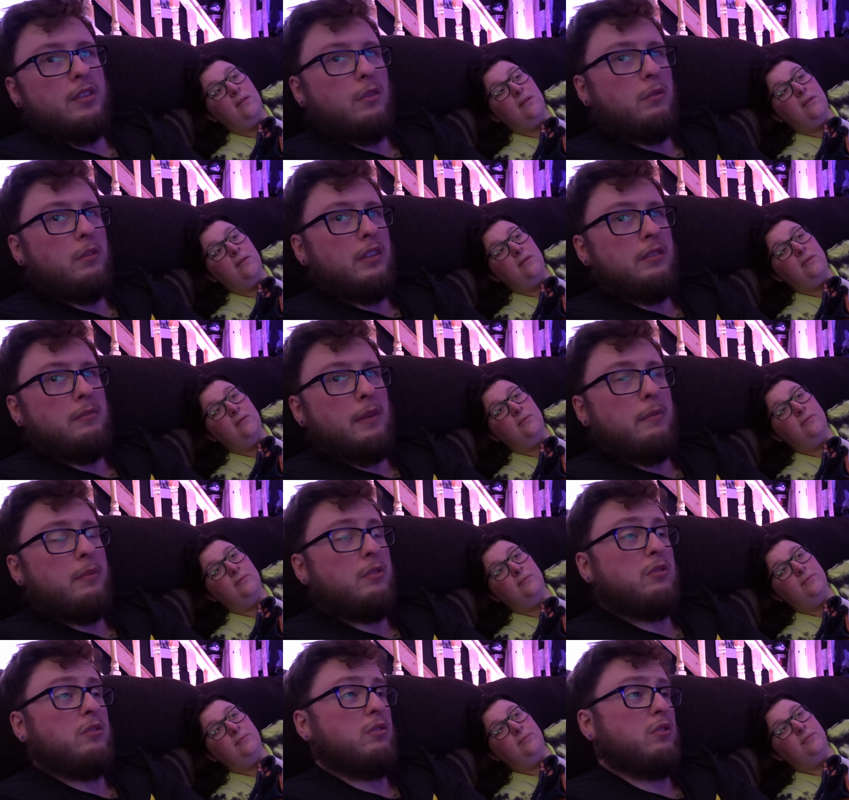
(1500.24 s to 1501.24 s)
Speaker 1: tired.
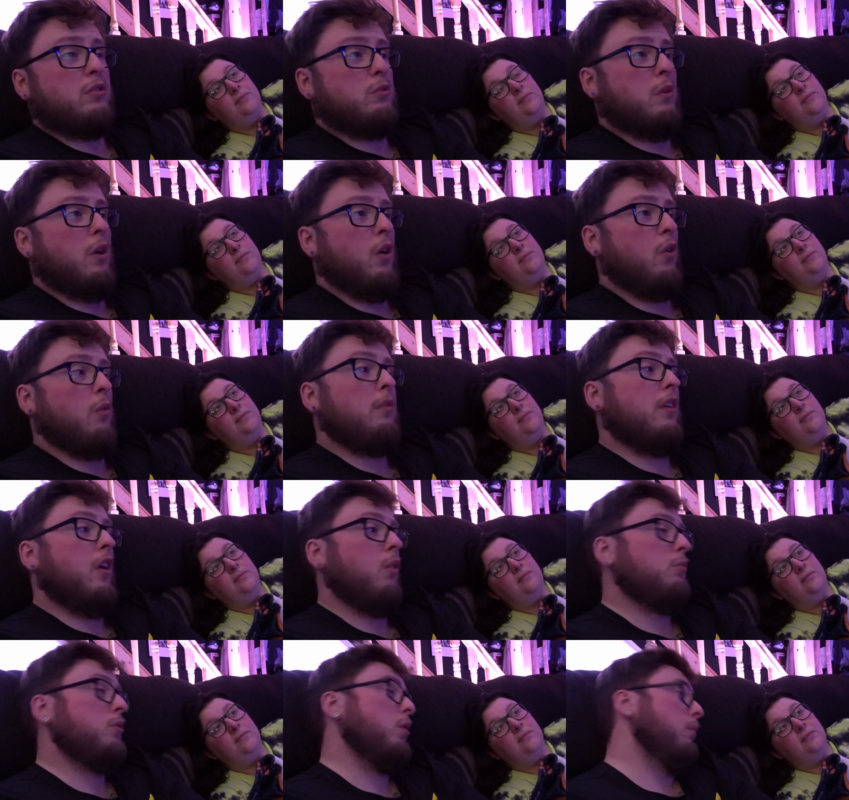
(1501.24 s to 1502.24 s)
Maybe it's just because we're home and
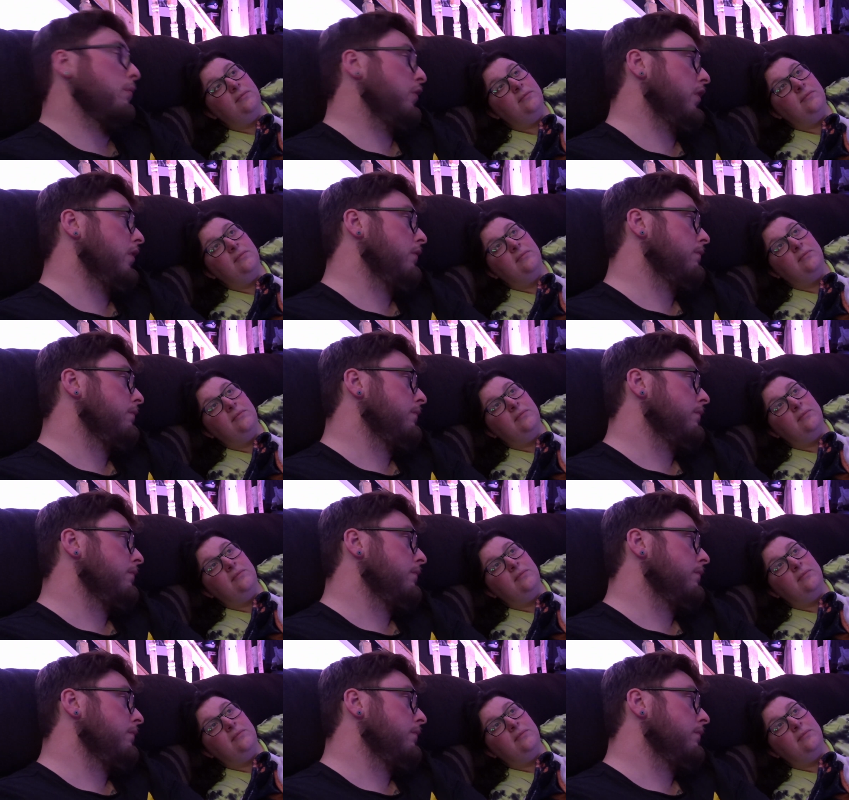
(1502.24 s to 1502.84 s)
home's comfort.